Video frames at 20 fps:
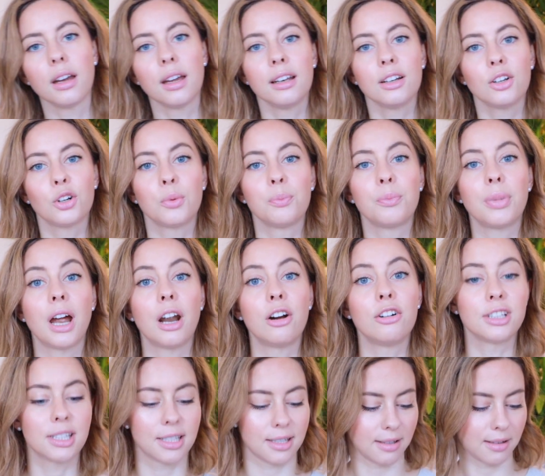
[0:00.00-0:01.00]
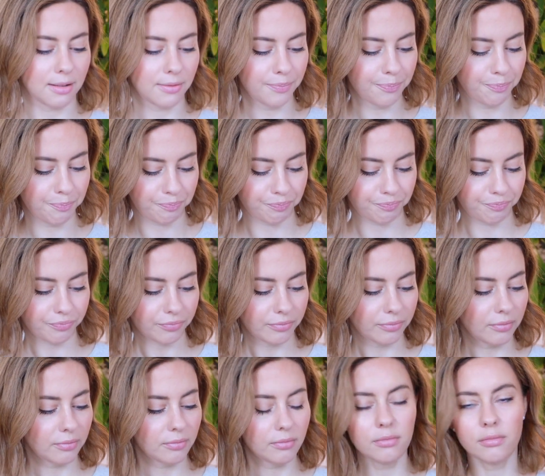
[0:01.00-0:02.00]
In comparison,
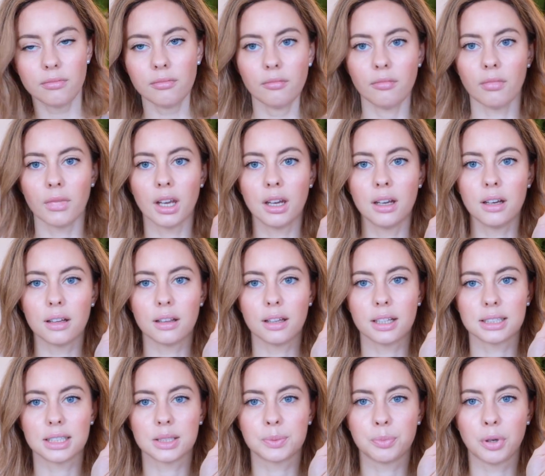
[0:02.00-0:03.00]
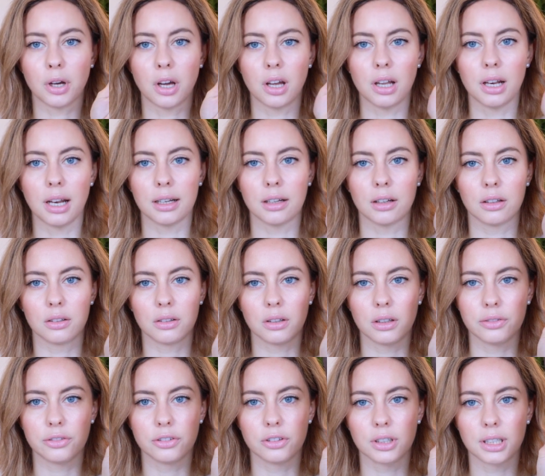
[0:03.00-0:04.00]
this is Pearl. I don't
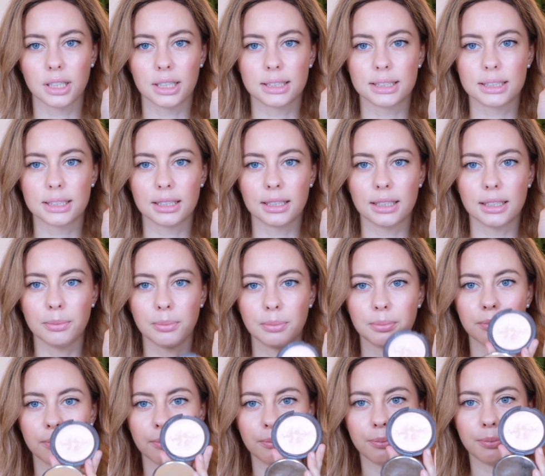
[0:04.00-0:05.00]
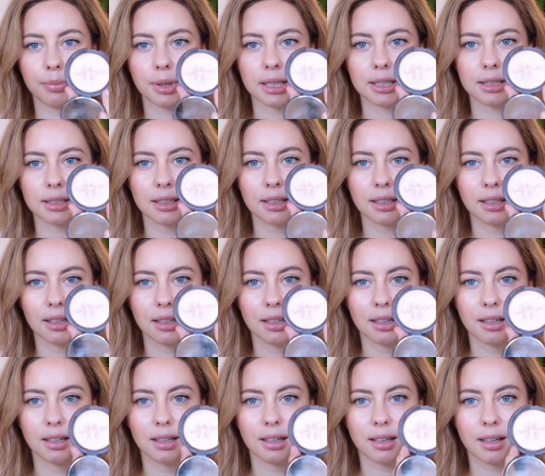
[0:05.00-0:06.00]
know if you can see, but
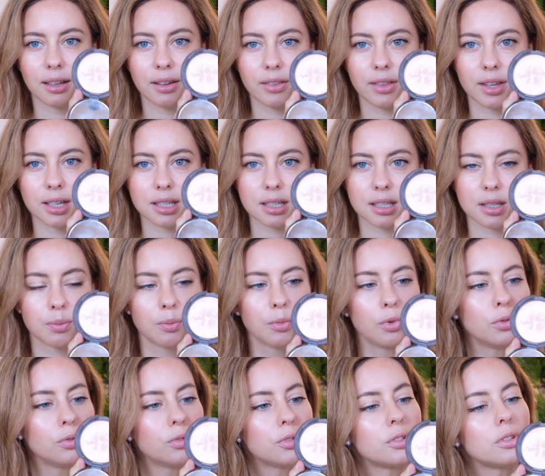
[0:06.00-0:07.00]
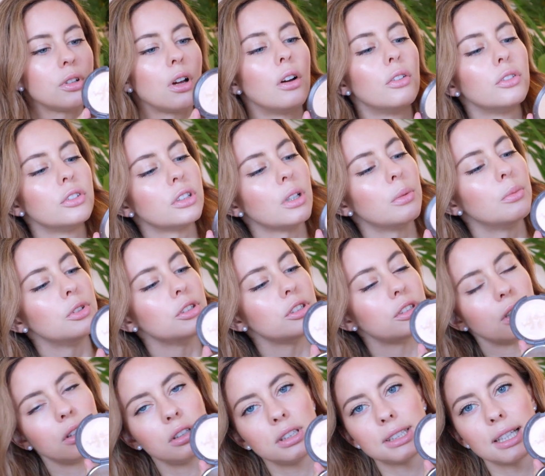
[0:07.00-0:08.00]
this is Moonstone. So
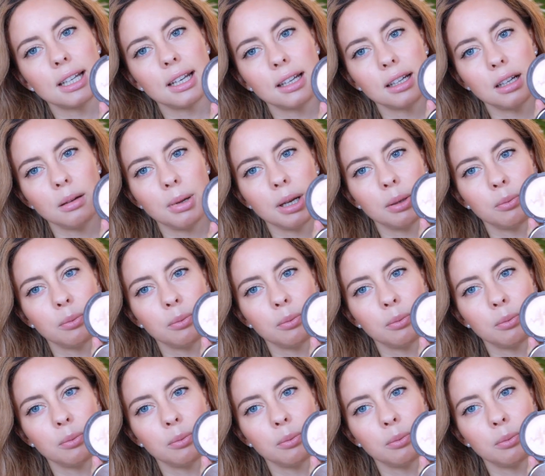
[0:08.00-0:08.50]
Moonstone is a little